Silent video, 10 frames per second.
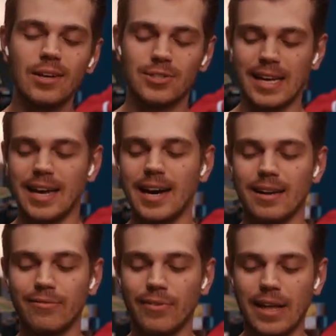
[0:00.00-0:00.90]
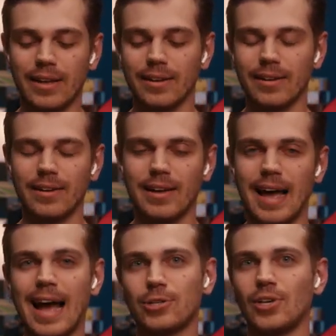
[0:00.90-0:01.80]
So that kind of like
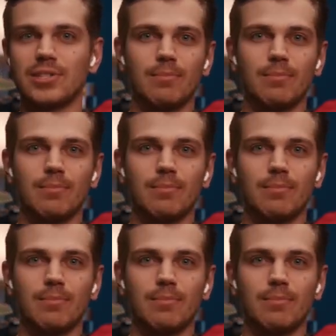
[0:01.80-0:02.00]
actually